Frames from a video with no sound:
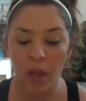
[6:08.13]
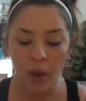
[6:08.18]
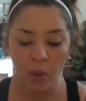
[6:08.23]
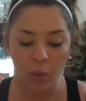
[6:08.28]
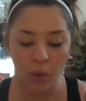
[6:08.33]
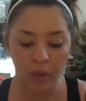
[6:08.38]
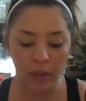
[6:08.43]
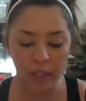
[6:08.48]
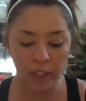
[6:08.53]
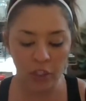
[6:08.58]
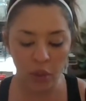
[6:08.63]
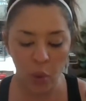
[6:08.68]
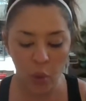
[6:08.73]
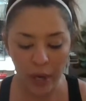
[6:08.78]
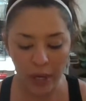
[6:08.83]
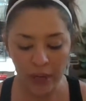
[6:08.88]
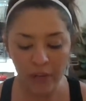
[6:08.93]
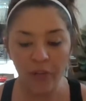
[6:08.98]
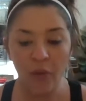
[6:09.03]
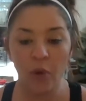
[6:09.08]
within
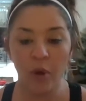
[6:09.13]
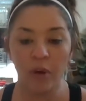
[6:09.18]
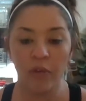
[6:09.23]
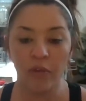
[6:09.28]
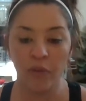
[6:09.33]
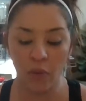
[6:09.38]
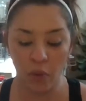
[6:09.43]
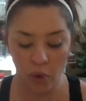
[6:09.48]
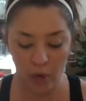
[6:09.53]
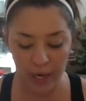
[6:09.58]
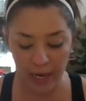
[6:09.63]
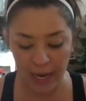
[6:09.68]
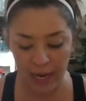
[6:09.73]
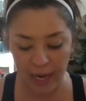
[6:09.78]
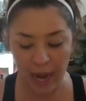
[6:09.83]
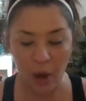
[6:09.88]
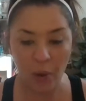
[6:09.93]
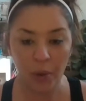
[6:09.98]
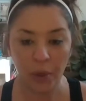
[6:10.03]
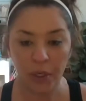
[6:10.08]
24 to 48
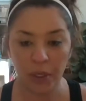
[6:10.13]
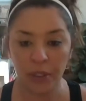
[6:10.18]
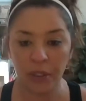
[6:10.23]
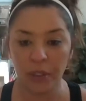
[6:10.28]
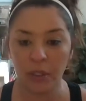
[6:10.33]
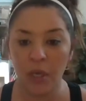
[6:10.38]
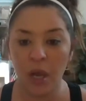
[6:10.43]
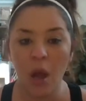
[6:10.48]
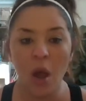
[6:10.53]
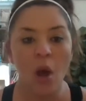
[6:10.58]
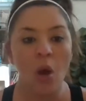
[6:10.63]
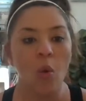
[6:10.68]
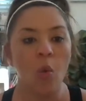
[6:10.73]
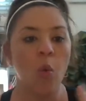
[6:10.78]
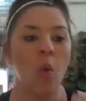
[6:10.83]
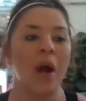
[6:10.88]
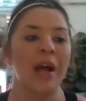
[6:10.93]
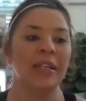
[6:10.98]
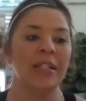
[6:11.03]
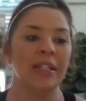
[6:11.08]
hours.
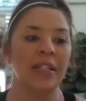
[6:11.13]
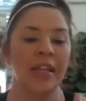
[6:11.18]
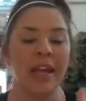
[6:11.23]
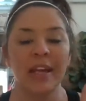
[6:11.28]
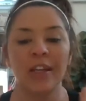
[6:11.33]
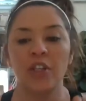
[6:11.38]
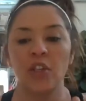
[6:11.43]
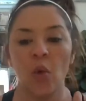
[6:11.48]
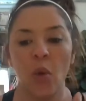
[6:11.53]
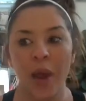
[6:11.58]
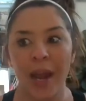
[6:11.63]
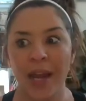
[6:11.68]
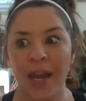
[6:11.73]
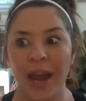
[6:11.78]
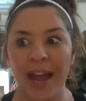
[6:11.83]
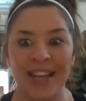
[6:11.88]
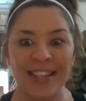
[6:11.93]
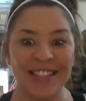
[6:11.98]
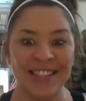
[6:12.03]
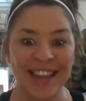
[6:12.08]
Once they join,
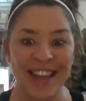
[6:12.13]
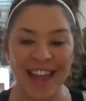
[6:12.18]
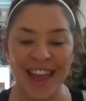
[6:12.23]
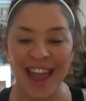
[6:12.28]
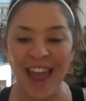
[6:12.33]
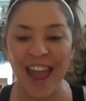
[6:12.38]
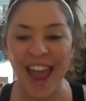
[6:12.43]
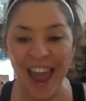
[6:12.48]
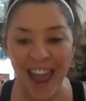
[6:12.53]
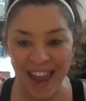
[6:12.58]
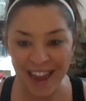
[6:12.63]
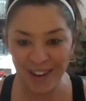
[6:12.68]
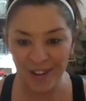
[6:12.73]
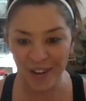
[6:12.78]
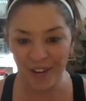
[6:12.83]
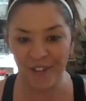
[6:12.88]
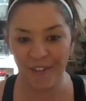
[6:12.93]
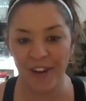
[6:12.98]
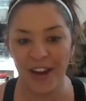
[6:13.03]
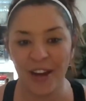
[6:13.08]
I say, hey,
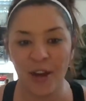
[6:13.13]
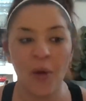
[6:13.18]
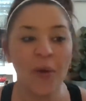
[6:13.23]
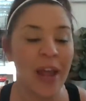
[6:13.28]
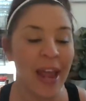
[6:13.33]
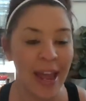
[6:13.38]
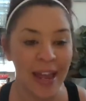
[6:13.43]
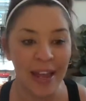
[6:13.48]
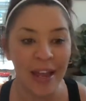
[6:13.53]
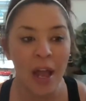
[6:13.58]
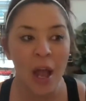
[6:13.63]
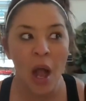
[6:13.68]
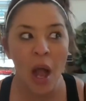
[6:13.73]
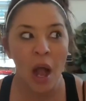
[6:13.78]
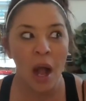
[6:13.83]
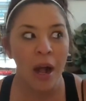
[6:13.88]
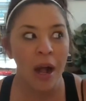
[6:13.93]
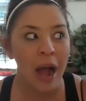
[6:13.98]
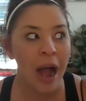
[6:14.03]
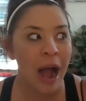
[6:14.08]
girlfriend, okay,
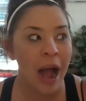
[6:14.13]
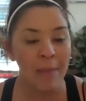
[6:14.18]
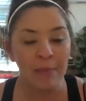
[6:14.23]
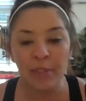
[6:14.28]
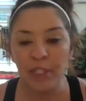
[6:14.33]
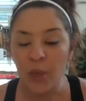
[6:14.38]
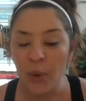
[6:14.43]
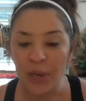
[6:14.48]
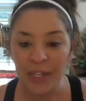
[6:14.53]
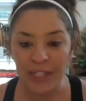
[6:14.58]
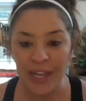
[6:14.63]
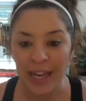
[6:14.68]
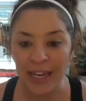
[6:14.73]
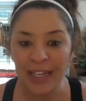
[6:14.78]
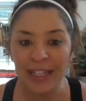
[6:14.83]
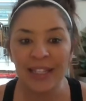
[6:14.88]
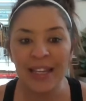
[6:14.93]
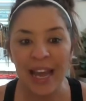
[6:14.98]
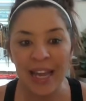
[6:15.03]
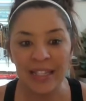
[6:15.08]
I'm so
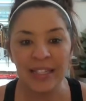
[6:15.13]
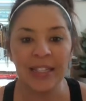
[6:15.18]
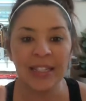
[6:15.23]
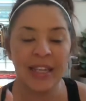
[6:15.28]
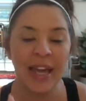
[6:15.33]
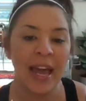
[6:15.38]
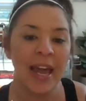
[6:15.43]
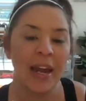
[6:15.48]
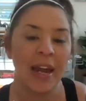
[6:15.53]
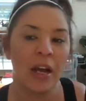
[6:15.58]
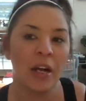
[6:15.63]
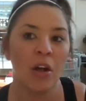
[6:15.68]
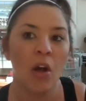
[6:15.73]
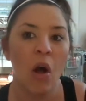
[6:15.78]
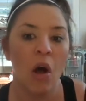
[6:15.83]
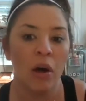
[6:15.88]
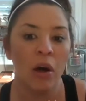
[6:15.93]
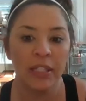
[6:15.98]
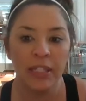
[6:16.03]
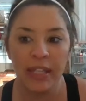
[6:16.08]
excited. Let's get a
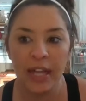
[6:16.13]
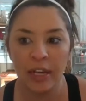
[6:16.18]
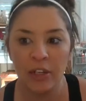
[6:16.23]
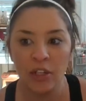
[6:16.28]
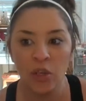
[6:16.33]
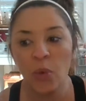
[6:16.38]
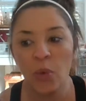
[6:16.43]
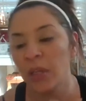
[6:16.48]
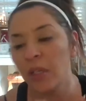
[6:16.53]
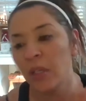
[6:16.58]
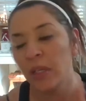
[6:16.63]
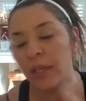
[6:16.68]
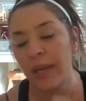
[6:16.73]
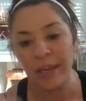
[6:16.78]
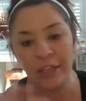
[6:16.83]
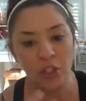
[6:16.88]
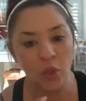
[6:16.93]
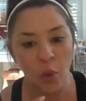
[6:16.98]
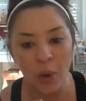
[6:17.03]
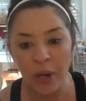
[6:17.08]
call scheduled within the
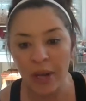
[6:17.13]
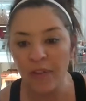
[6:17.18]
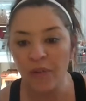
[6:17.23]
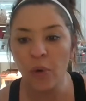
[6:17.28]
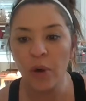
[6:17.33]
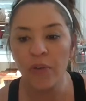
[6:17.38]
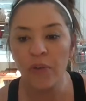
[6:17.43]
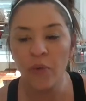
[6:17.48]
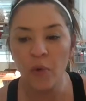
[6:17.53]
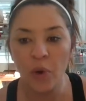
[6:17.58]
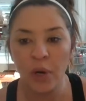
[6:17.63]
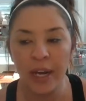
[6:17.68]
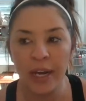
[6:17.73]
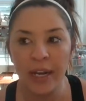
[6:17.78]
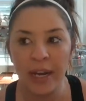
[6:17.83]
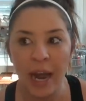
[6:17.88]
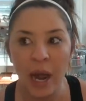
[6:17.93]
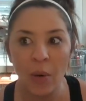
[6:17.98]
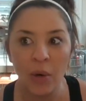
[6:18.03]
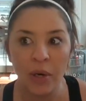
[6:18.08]
next 24 to 48
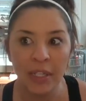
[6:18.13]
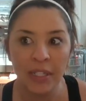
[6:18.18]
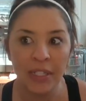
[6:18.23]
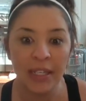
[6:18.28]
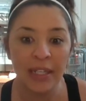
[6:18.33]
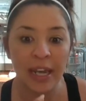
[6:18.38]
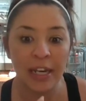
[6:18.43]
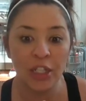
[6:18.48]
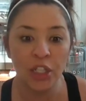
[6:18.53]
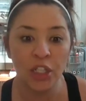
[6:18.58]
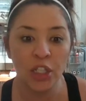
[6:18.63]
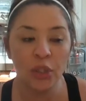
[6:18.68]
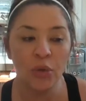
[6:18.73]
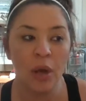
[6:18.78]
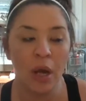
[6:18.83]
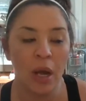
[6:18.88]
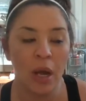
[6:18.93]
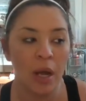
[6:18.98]
hours to get you